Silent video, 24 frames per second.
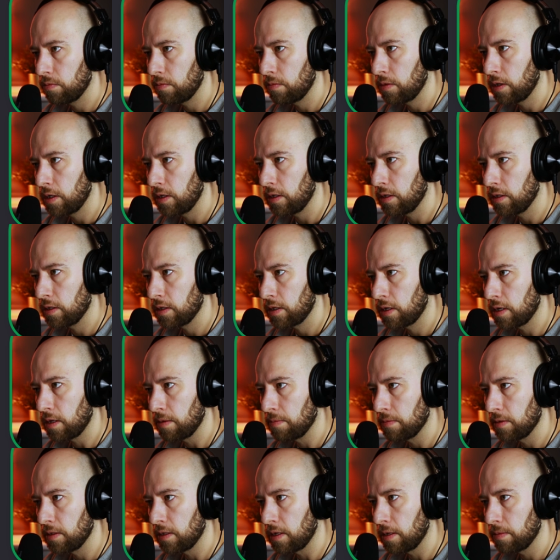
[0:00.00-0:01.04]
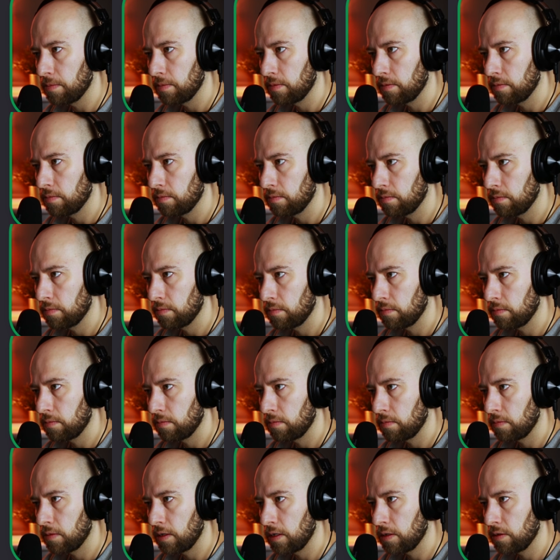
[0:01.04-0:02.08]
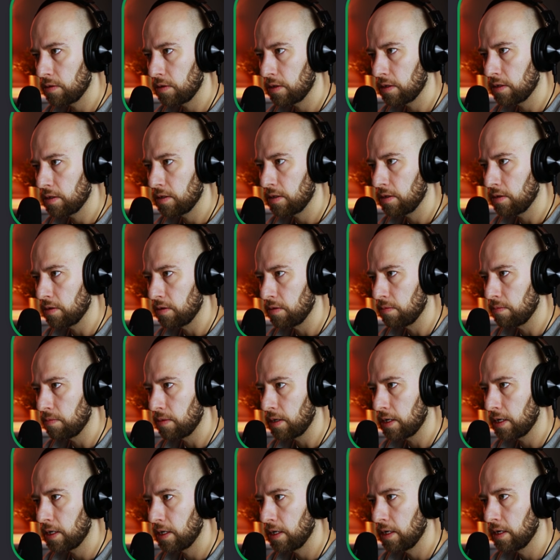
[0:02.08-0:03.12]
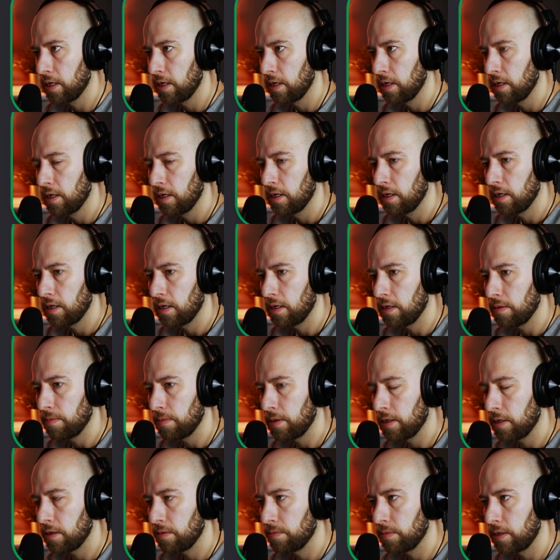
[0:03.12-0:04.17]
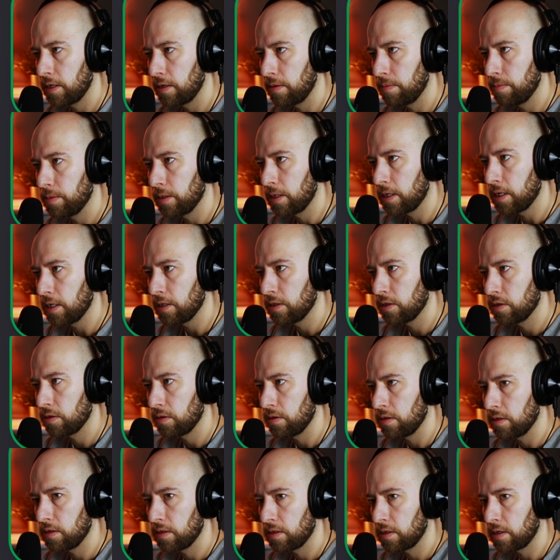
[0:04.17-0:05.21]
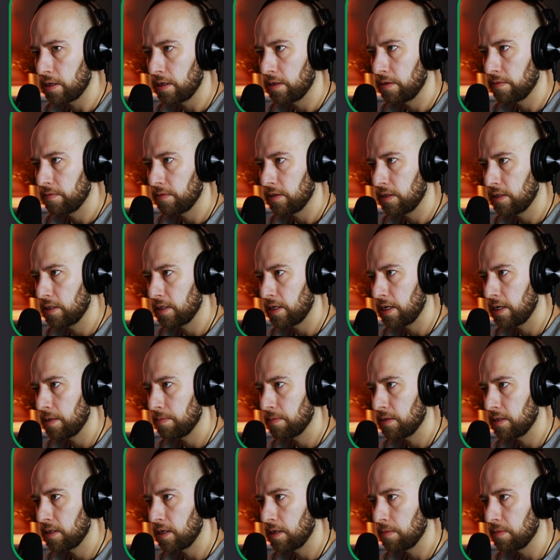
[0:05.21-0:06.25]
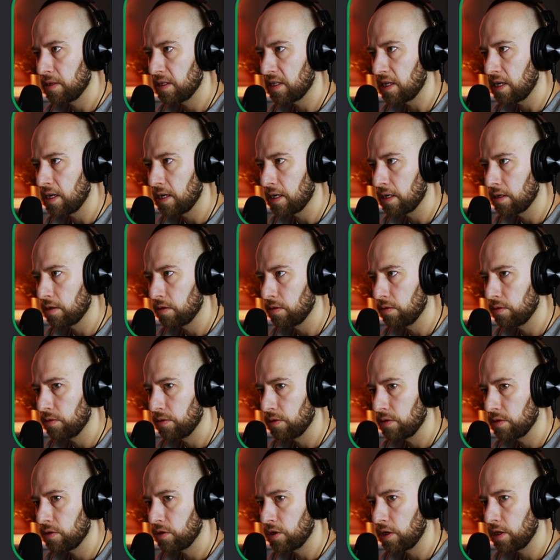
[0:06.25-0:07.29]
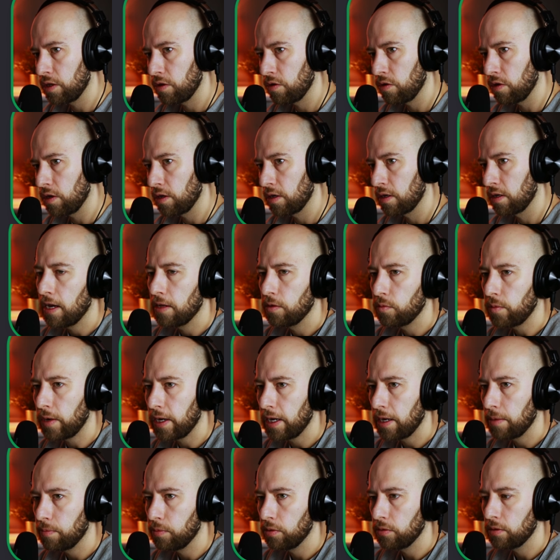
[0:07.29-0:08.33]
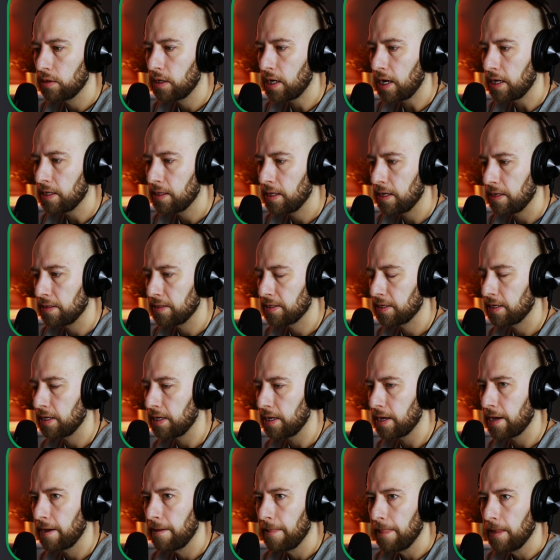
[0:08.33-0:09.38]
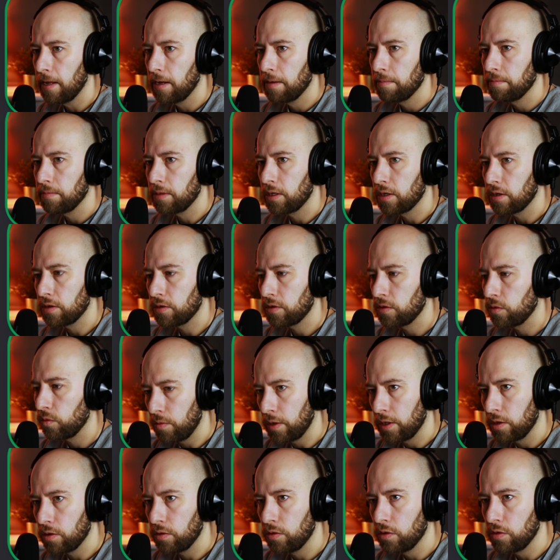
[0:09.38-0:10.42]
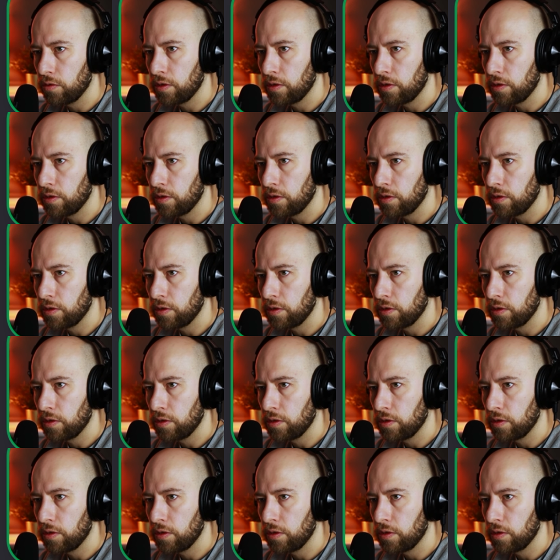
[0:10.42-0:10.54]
and it comes up as you can see on my replication is kind of the same as angle is changing. And why I put guidelines here? Because when you do